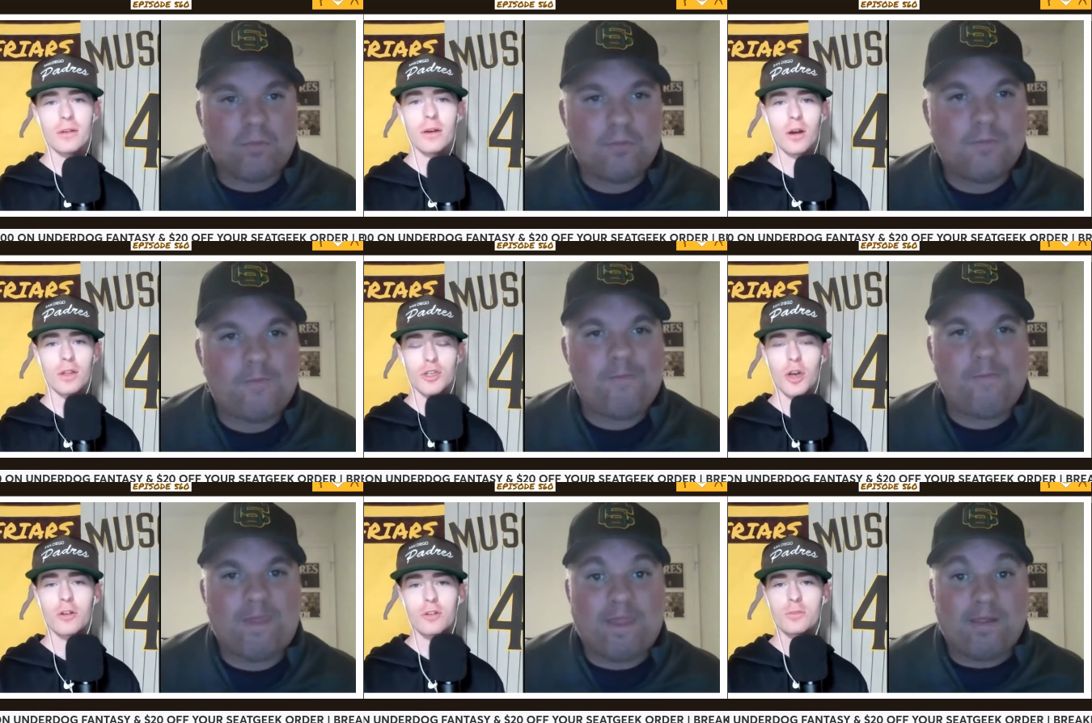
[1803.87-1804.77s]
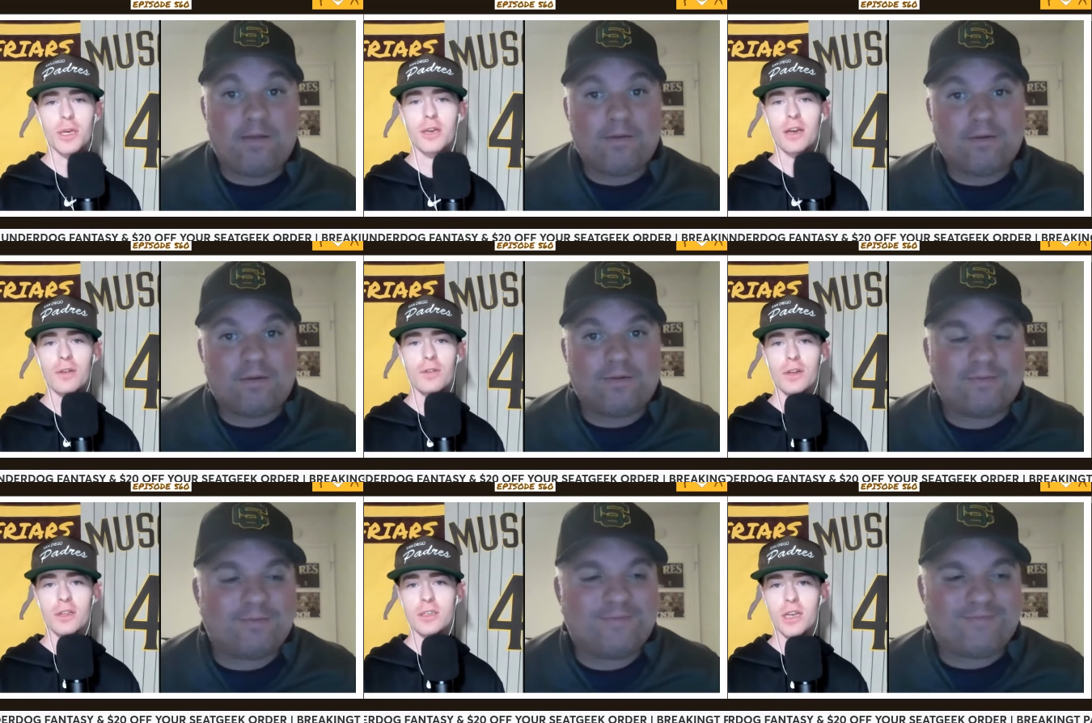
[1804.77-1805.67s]
Speaker 1: are the Chargers being covered
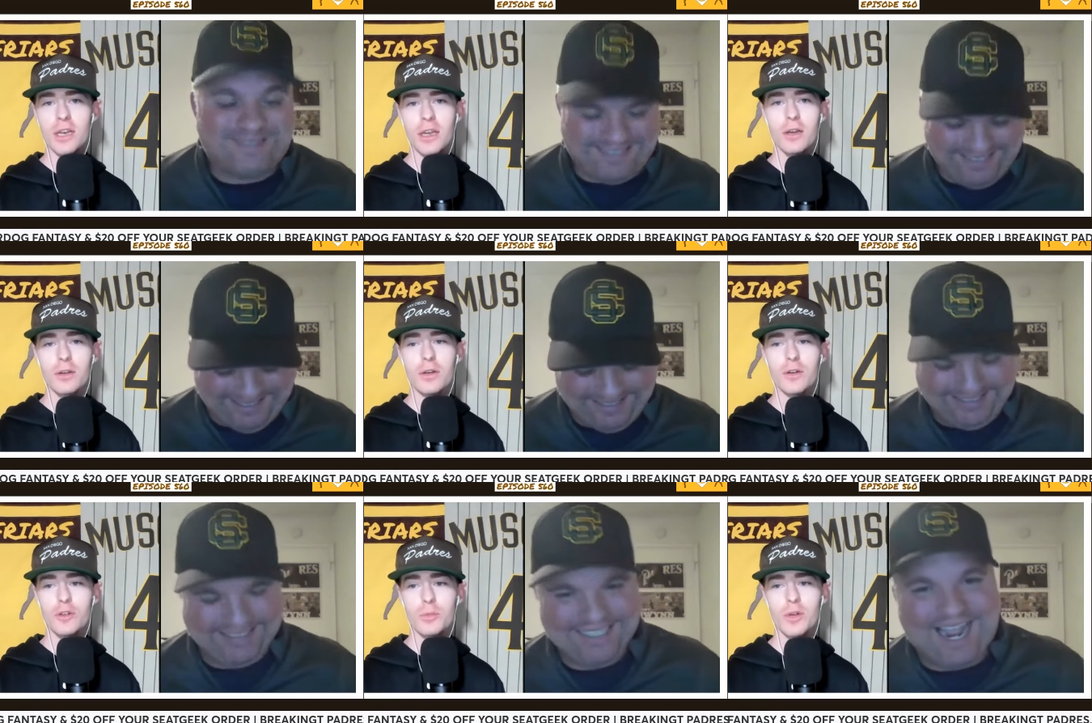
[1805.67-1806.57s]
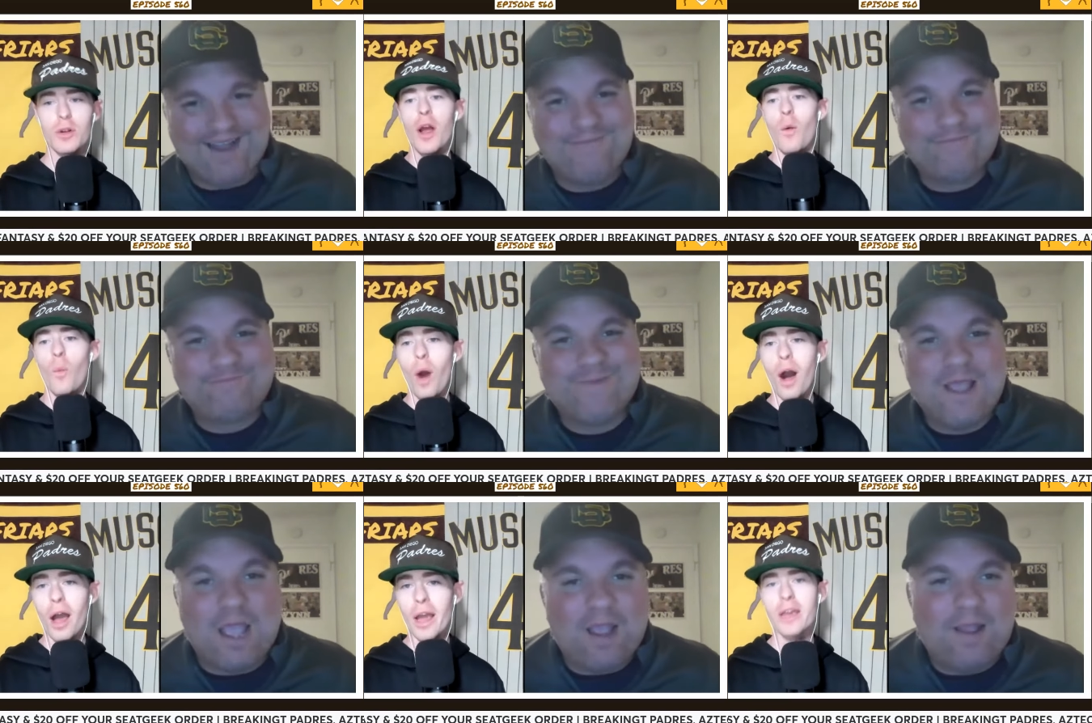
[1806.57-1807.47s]
in the San Diego Union Tribune? Yeah.
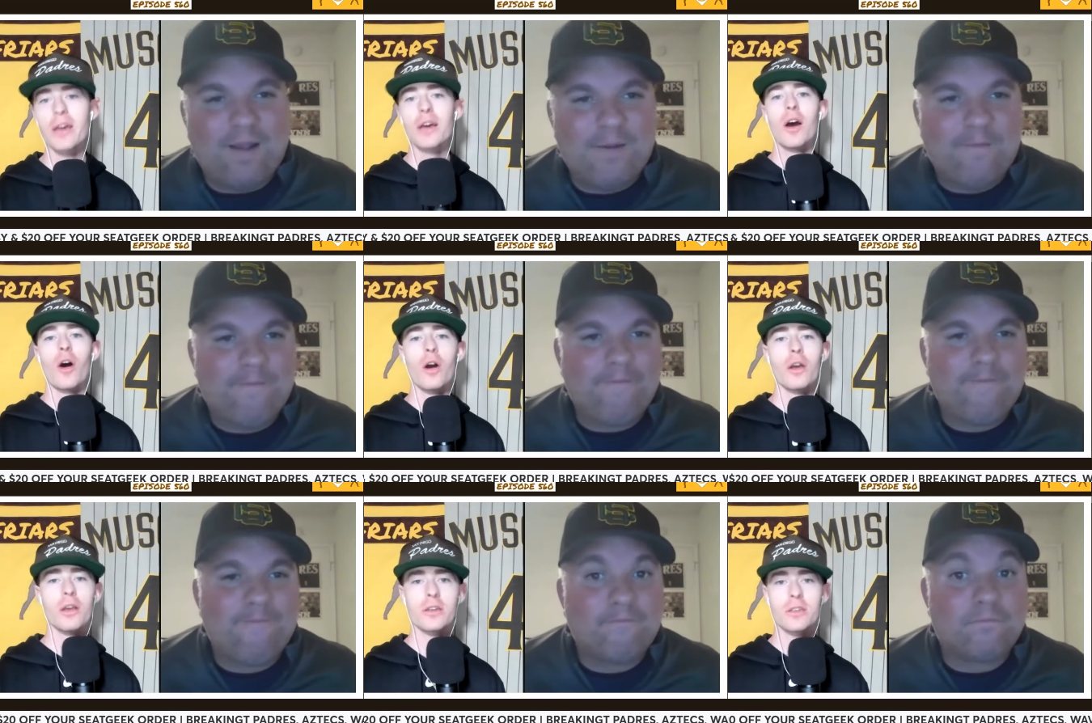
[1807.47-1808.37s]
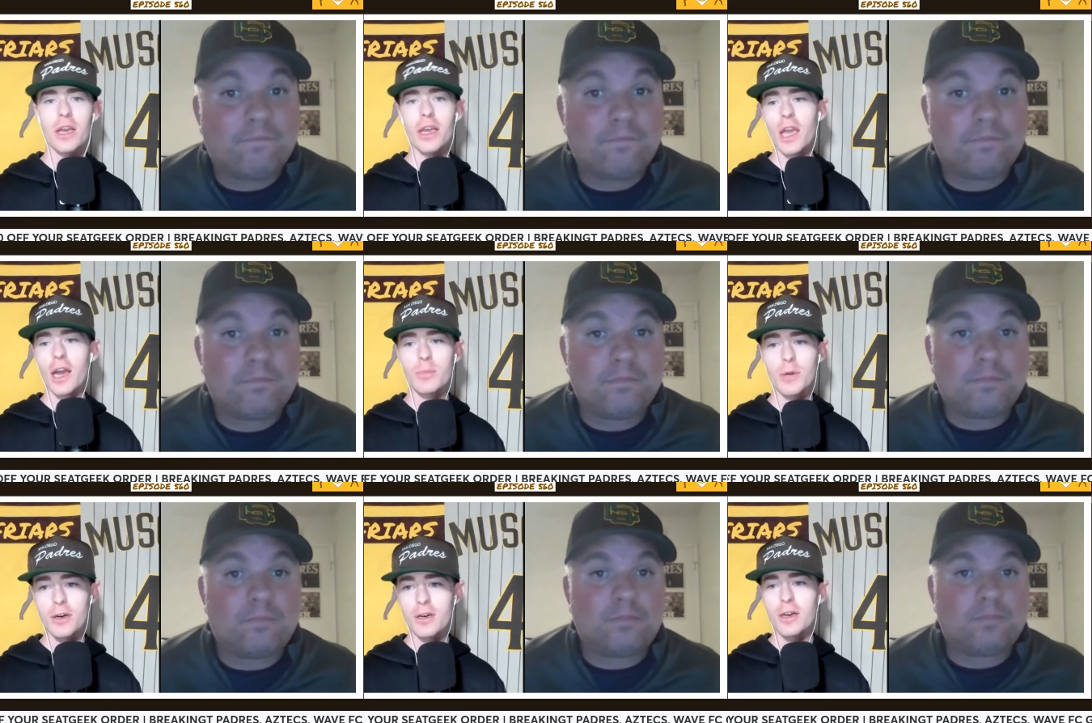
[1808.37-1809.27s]
Why is Nick
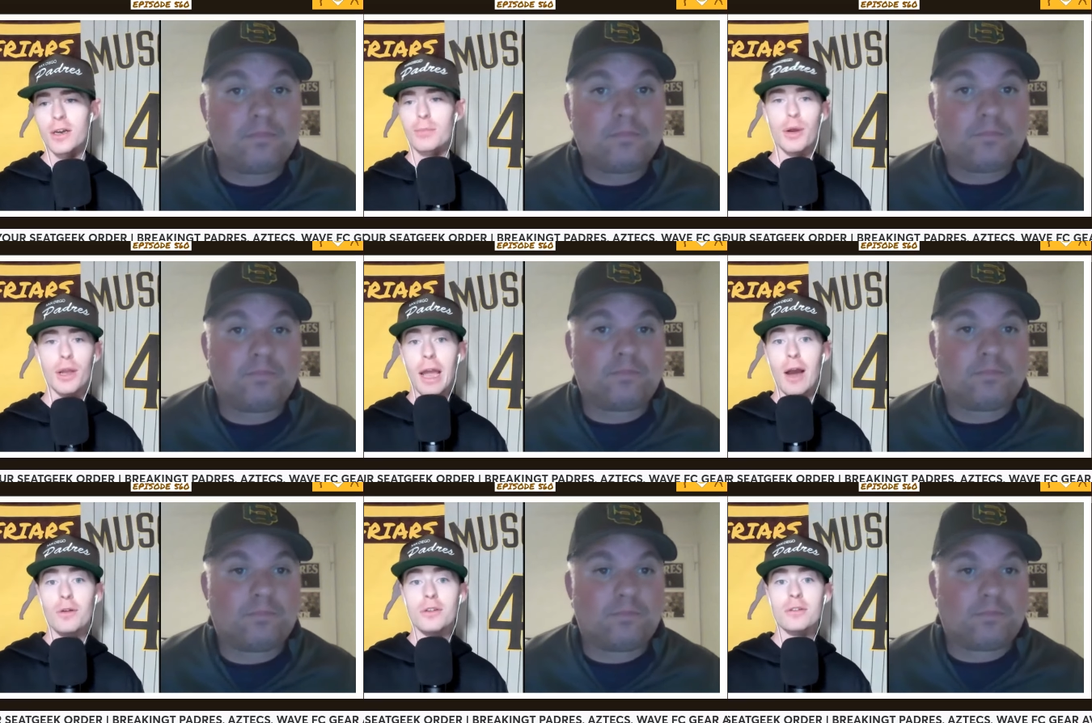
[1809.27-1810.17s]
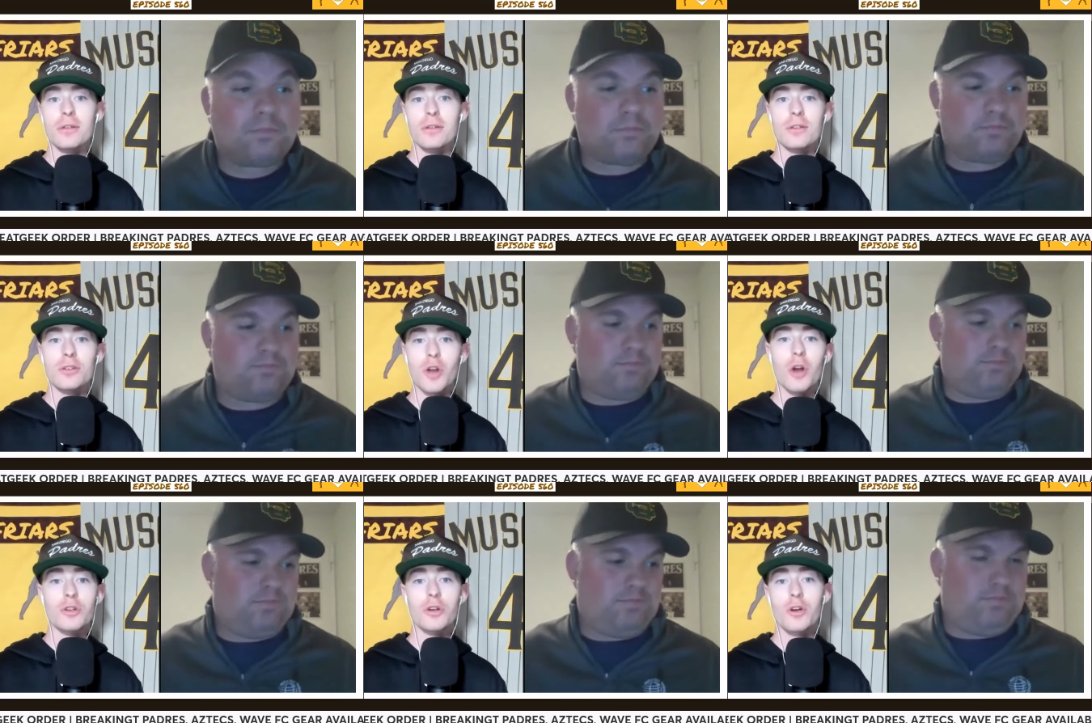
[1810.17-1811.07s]
Canepa putting out
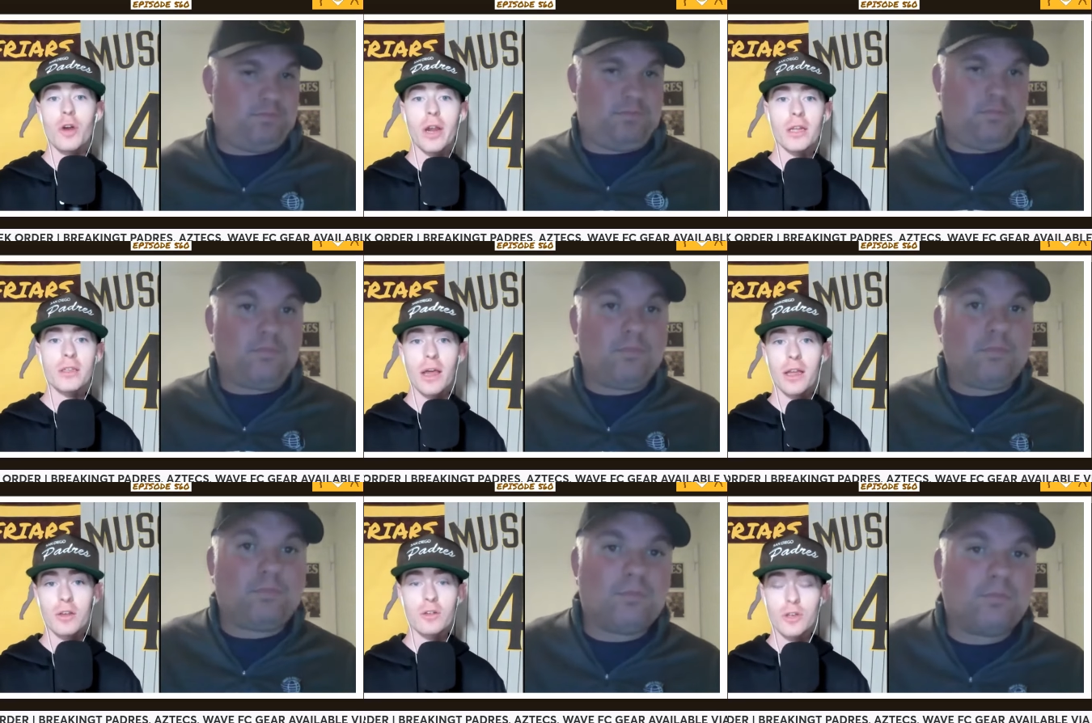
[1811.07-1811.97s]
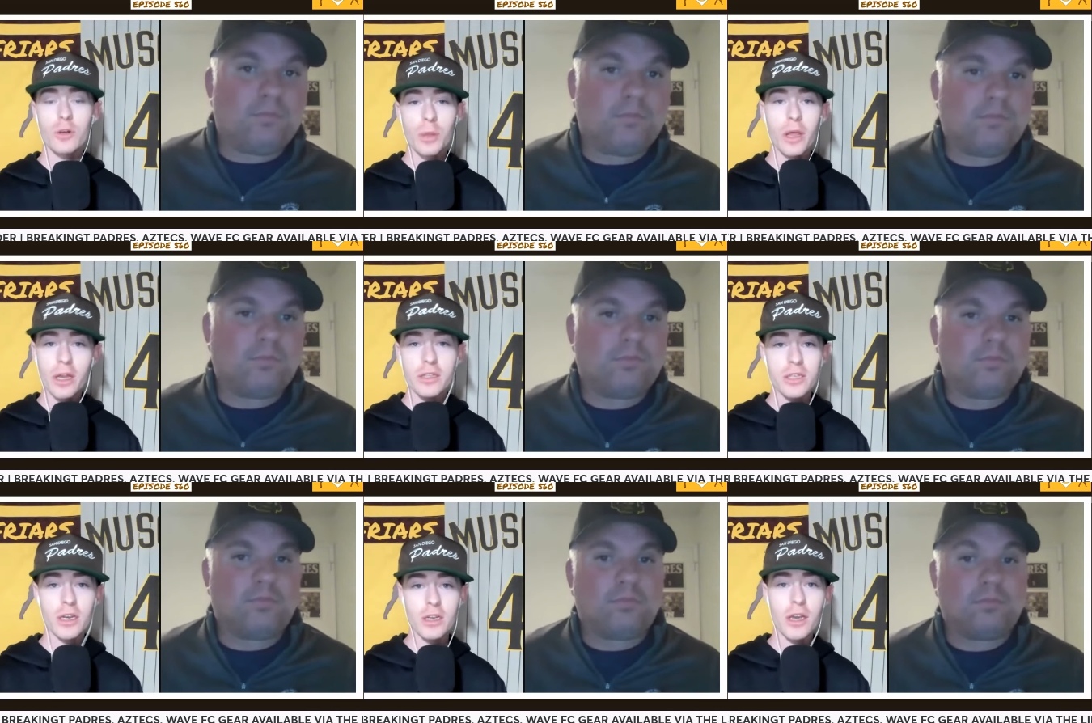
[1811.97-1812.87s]
Charger grades like they're still playing in
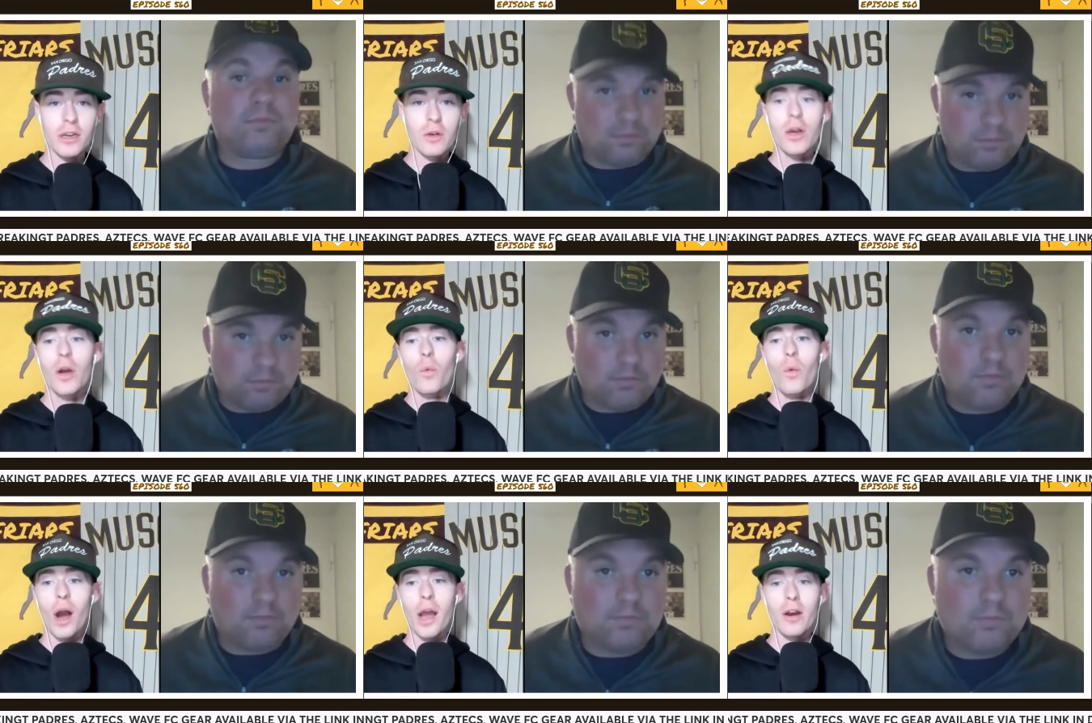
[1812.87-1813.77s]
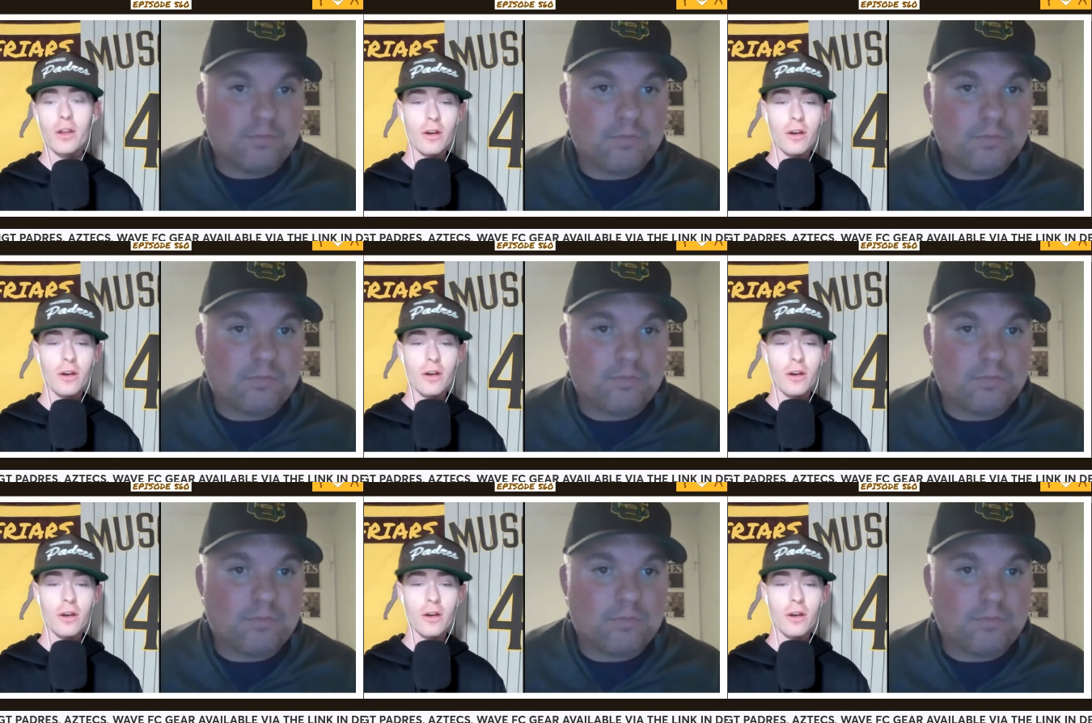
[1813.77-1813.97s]
San Diego? Why are there